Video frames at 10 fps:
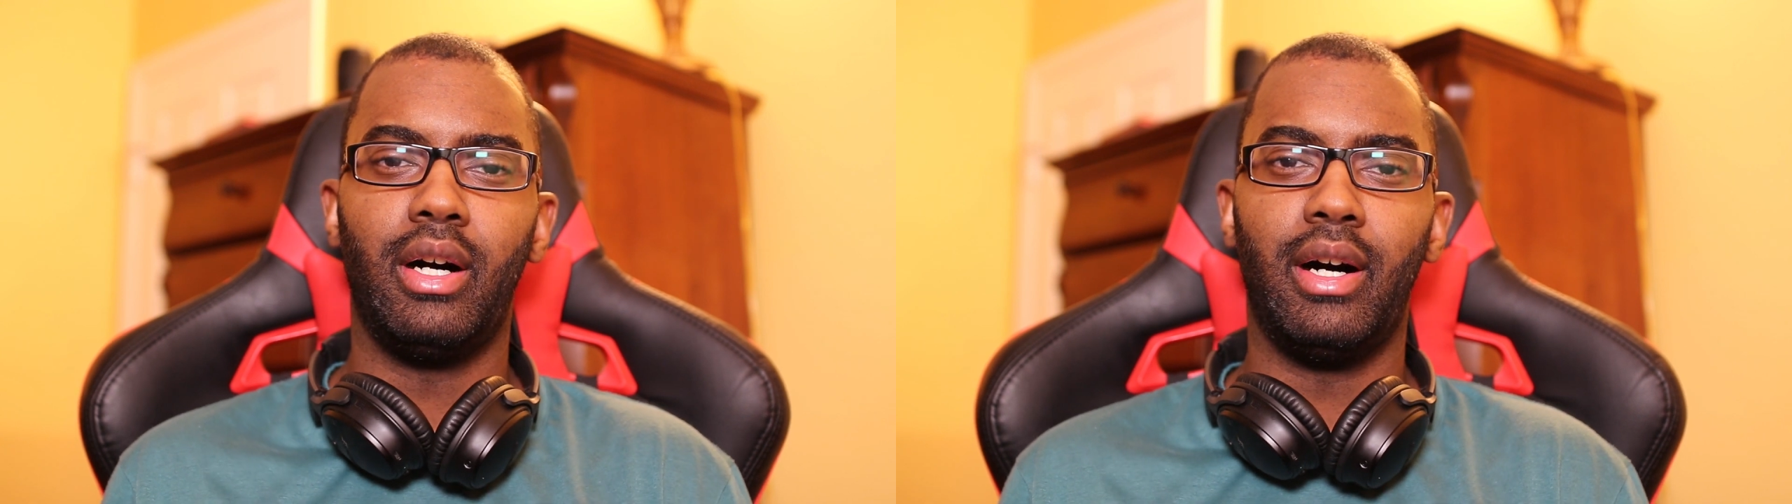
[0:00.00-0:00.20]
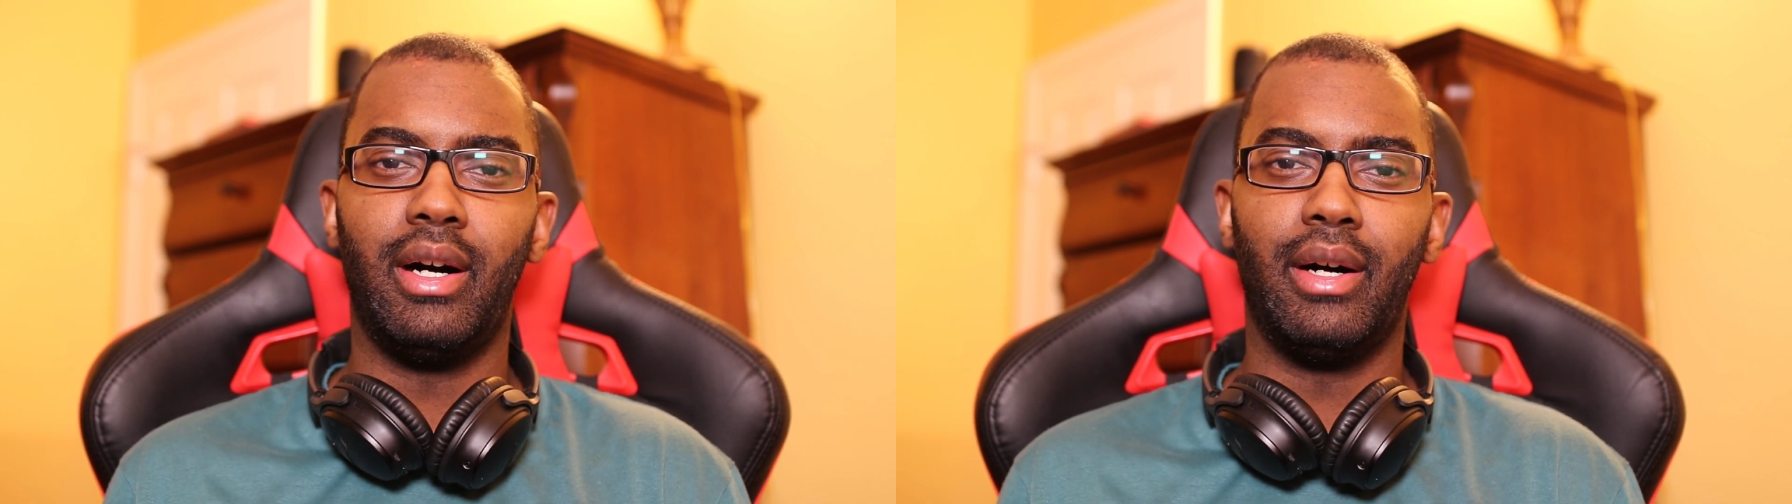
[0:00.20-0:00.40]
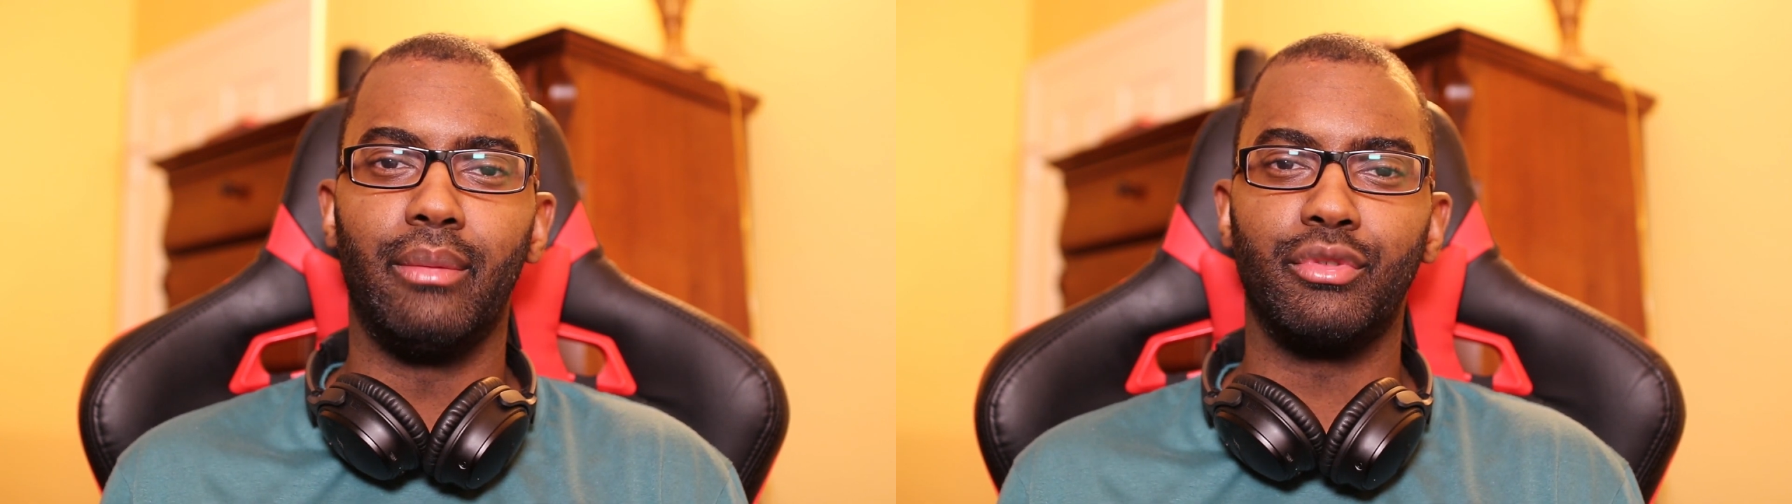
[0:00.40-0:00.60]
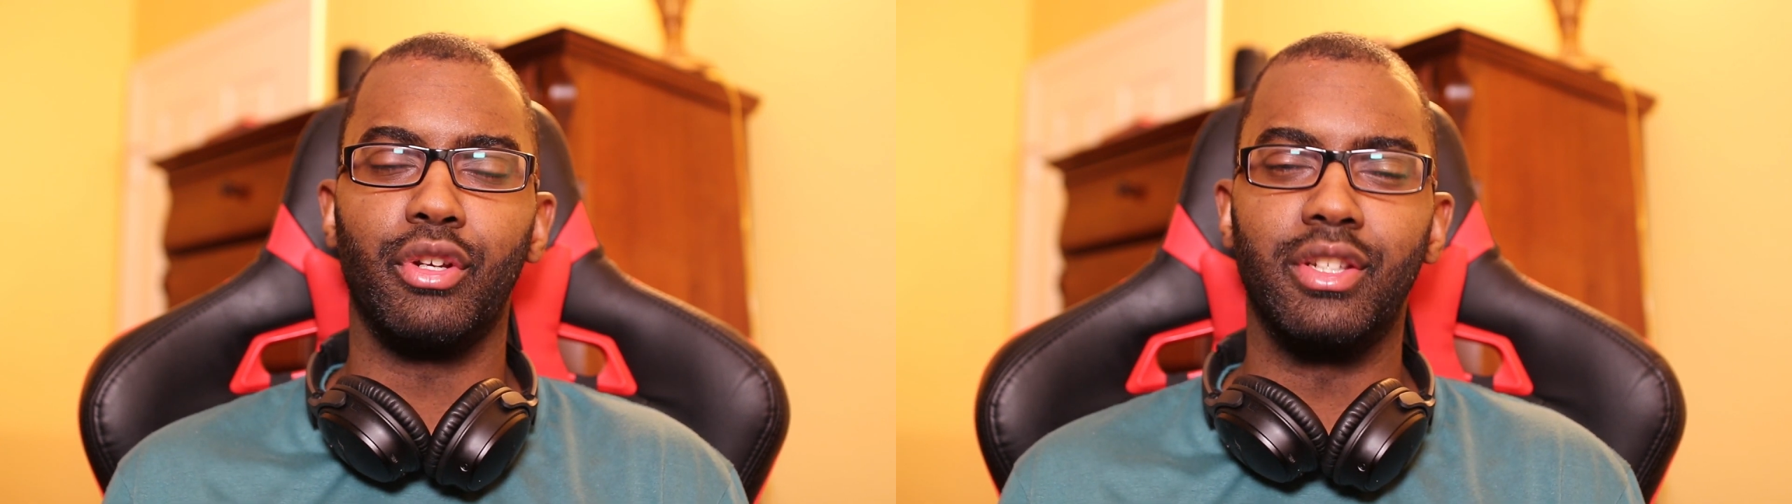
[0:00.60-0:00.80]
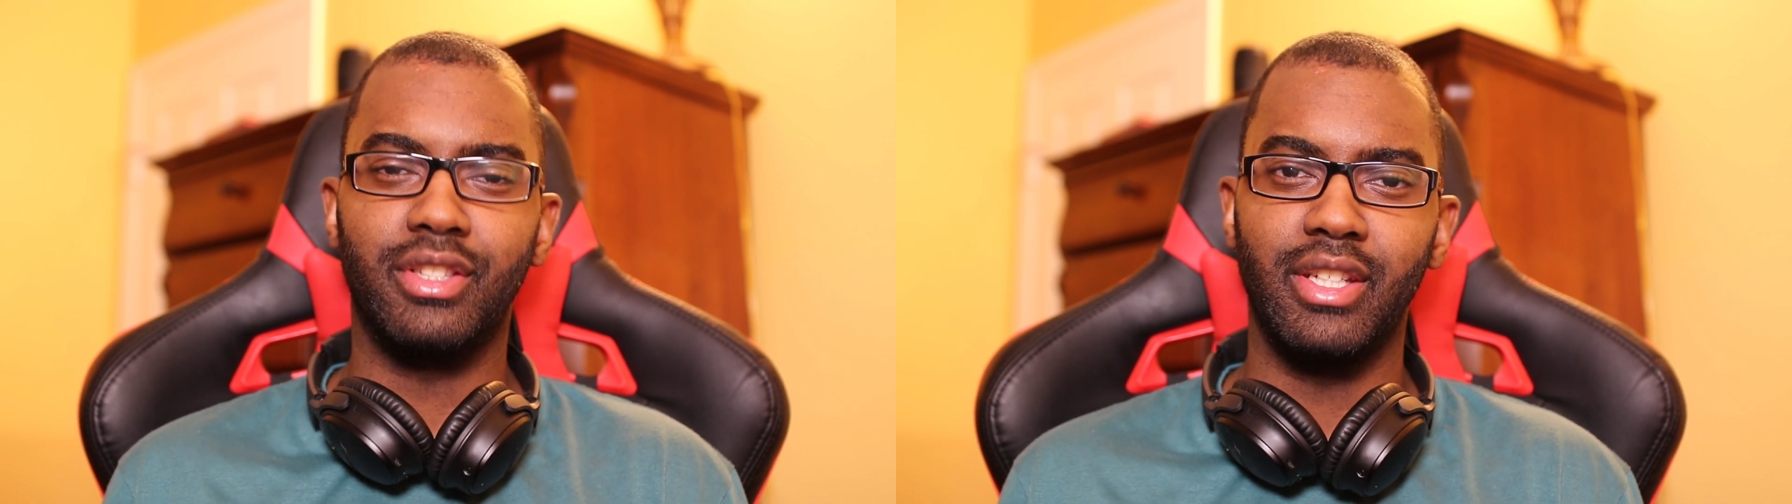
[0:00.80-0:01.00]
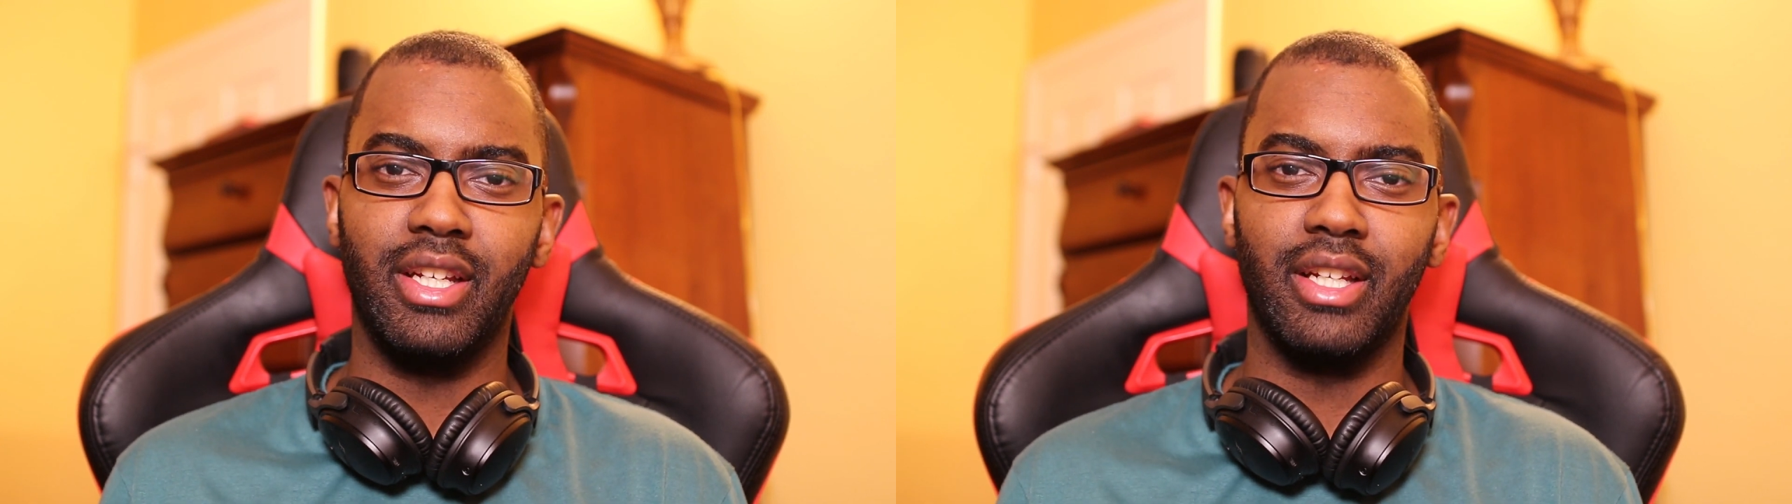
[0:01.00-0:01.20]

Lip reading: so you can see